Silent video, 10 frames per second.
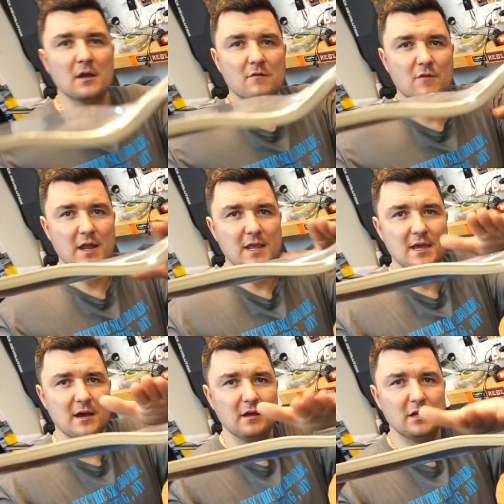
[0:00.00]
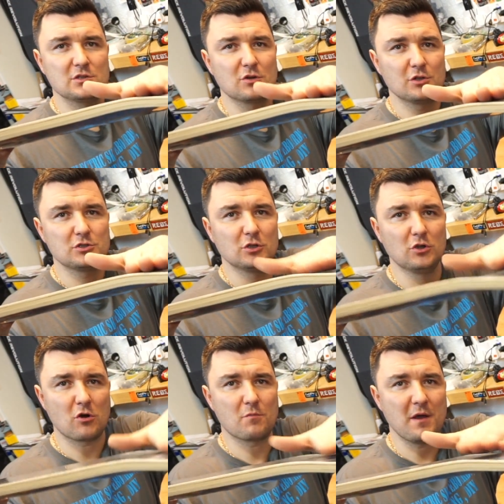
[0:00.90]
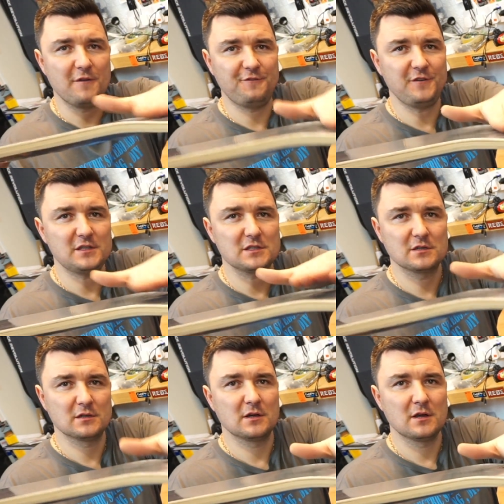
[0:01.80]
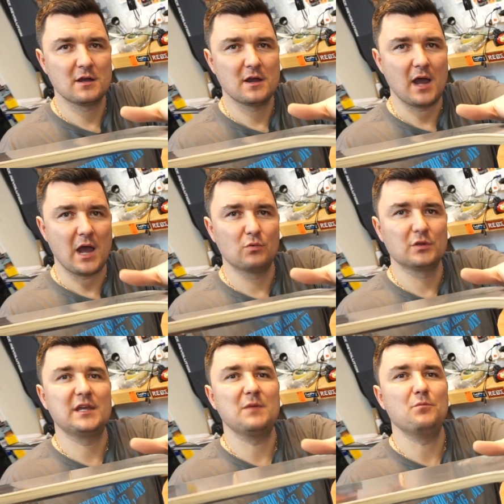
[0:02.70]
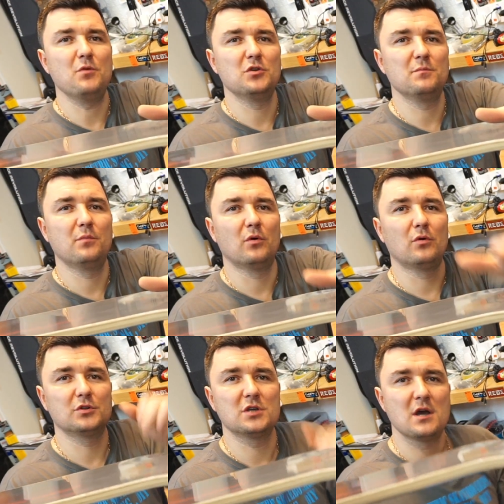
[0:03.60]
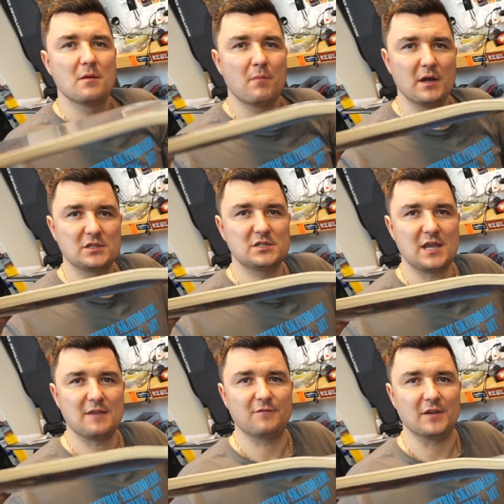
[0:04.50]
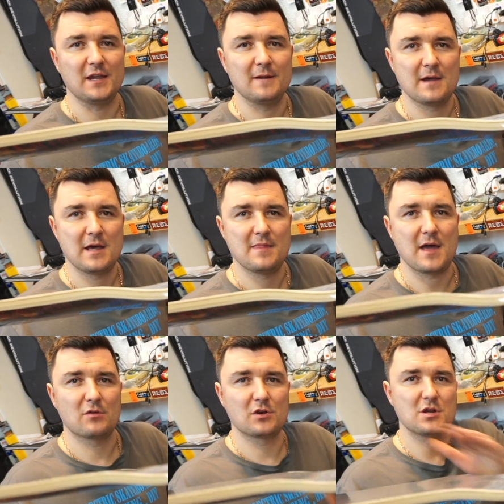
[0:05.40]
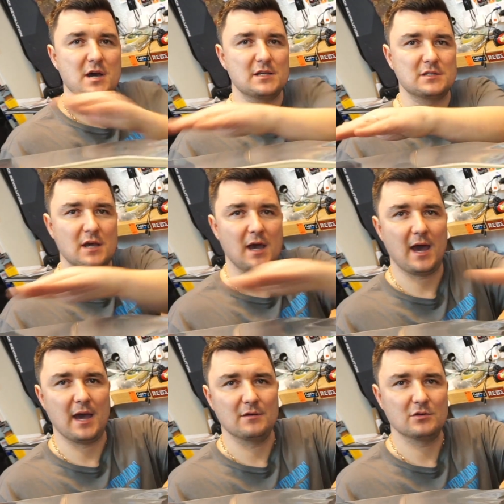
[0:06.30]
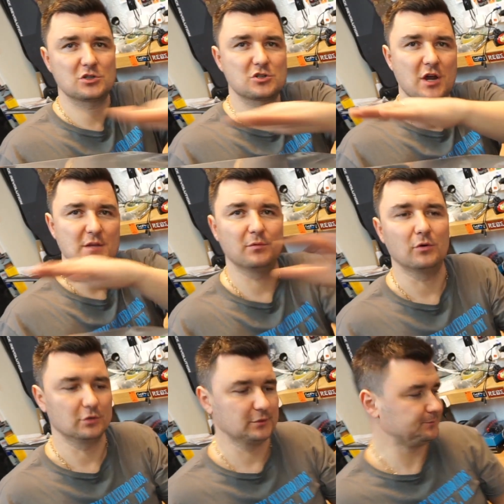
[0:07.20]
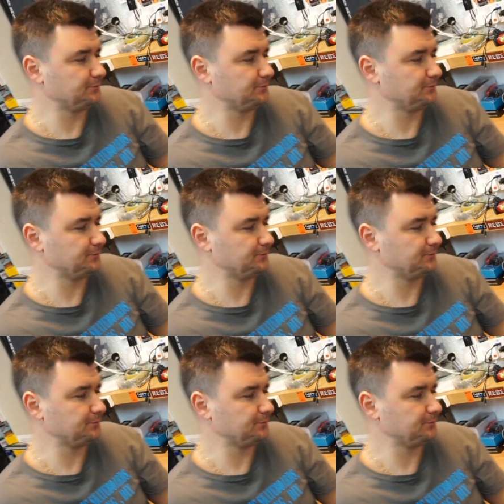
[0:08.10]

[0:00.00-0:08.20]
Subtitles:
right here is going to lock my feet and will keep me on the board much safely than on a nice straight board.